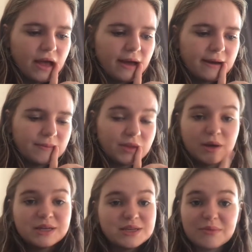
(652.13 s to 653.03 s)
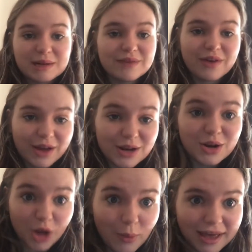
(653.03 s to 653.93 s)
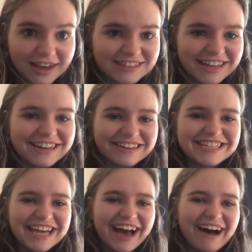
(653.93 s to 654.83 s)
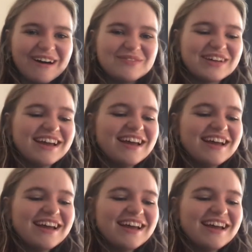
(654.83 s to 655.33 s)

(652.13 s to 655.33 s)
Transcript: No, I don't believe it, I know it because I looked it up.